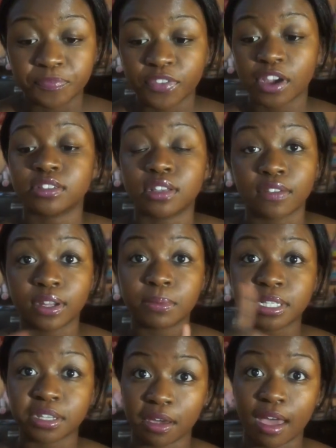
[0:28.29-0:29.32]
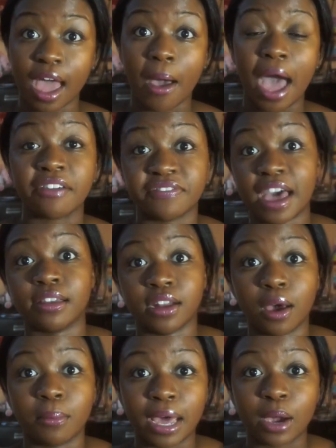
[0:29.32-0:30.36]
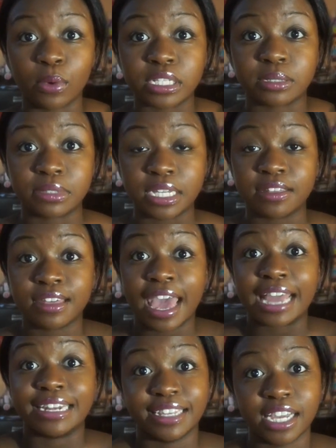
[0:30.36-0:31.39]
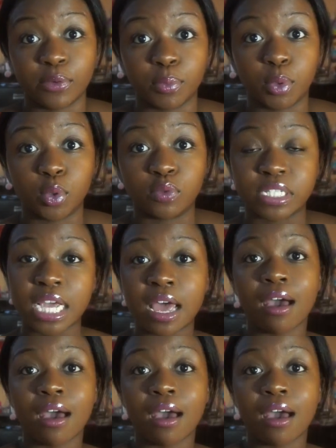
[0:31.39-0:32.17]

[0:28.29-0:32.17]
First off, let me tell you how I found out my wisdom teeth had to get removed.